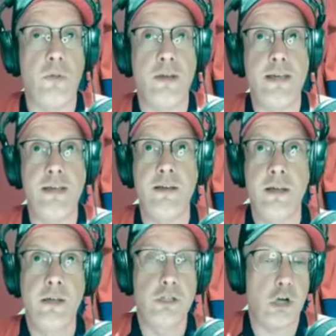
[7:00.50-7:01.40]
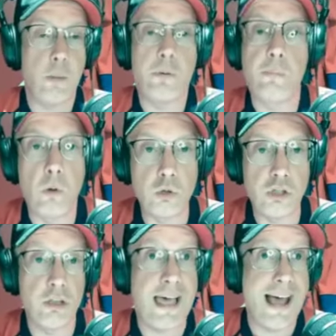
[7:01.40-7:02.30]
I know that he took a
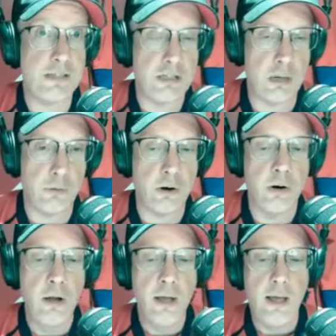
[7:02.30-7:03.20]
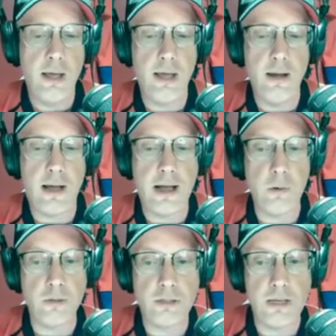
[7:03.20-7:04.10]
promotion last summer and
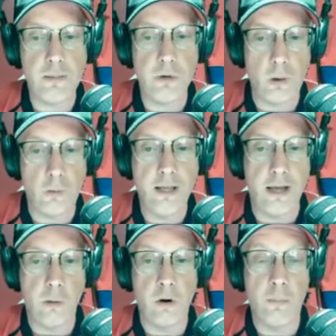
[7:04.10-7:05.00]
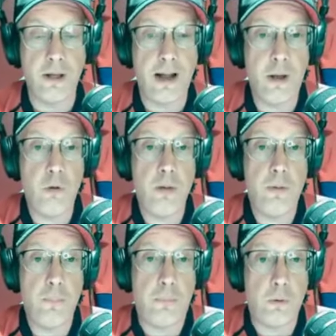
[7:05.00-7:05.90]
I don't see him going anywhere, but I
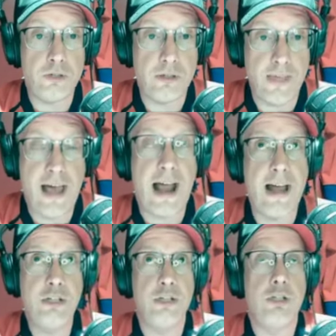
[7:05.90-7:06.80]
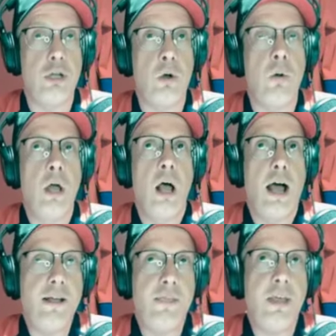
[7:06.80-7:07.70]
wouldn't be opposed to that. I just,
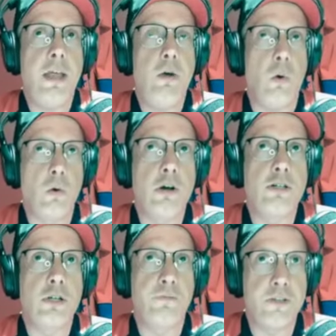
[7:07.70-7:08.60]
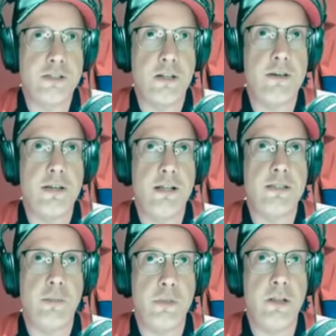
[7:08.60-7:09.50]
I think in order to
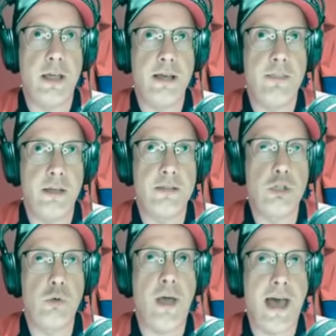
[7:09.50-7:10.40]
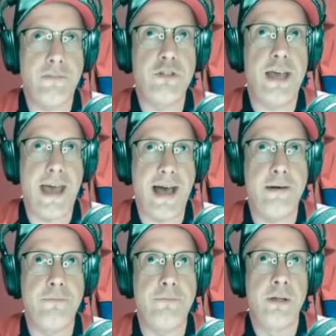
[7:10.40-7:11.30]
facilitate something like this, you have to
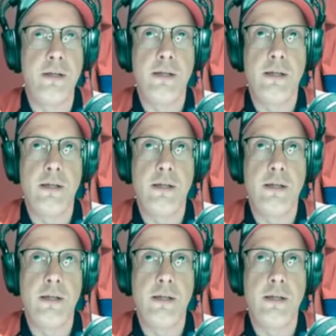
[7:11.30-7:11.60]
have